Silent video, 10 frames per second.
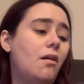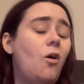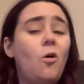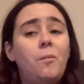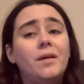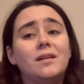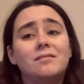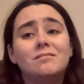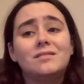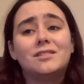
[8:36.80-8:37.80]
hoping
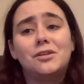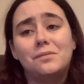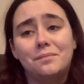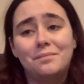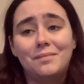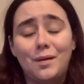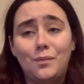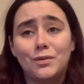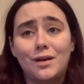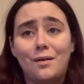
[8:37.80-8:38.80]
to be
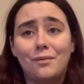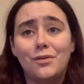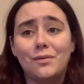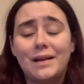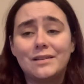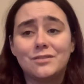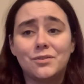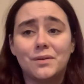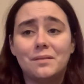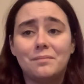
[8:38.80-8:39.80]
able to talk with you guys
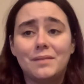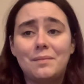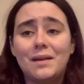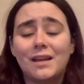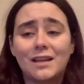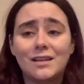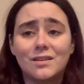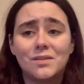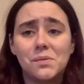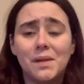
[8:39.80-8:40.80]
do it. Maybe I
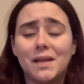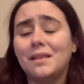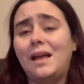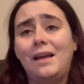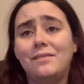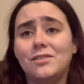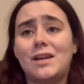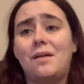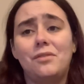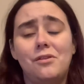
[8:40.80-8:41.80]
can do like a live and
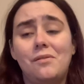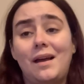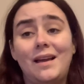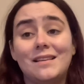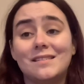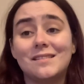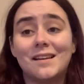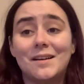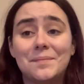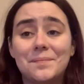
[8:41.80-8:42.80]
chat with you guys.
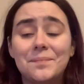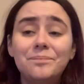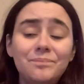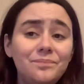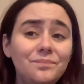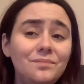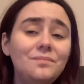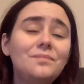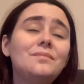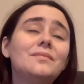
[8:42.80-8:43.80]
Um,
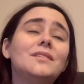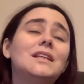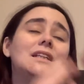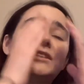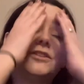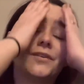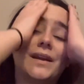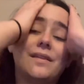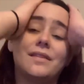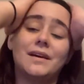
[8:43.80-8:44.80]

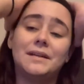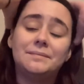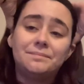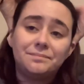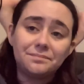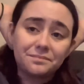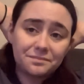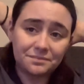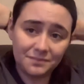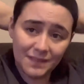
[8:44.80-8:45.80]
during the,
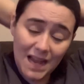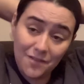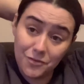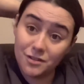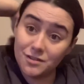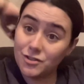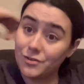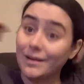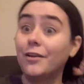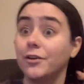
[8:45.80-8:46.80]
after the
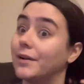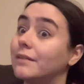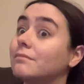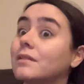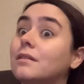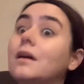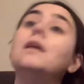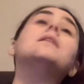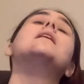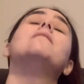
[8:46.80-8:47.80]
surgery, not during.
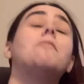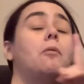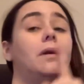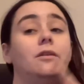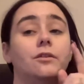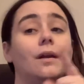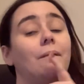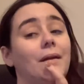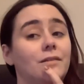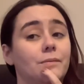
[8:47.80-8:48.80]
I don't know why
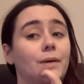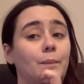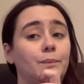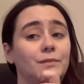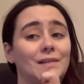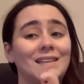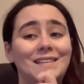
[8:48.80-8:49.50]
during we have some problems.